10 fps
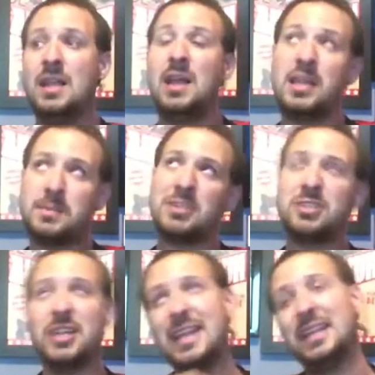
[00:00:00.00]

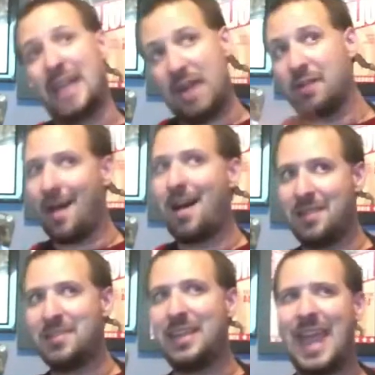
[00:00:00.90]
Especially later on
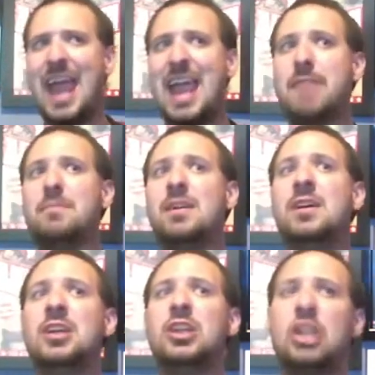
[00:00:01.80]
in the game,
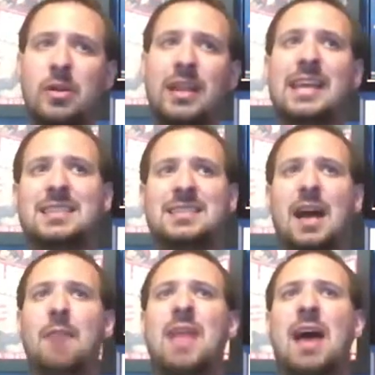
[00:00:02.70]
you would get
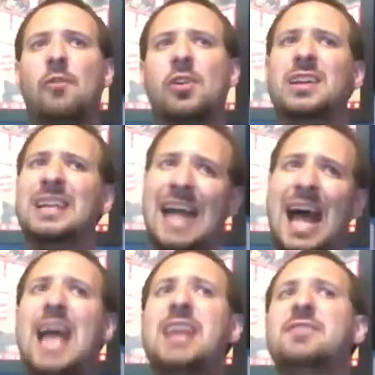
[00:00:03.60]
some that were
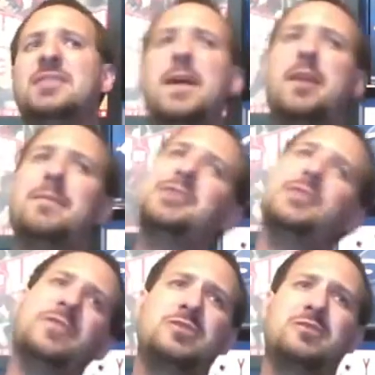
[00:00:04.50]
kind of experimental,
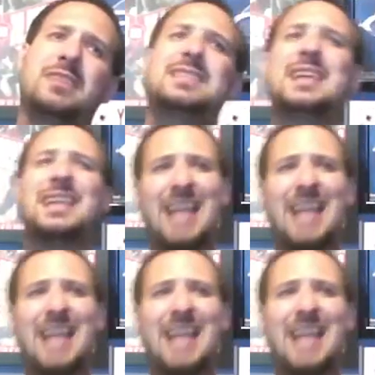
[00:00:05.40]
futuristic.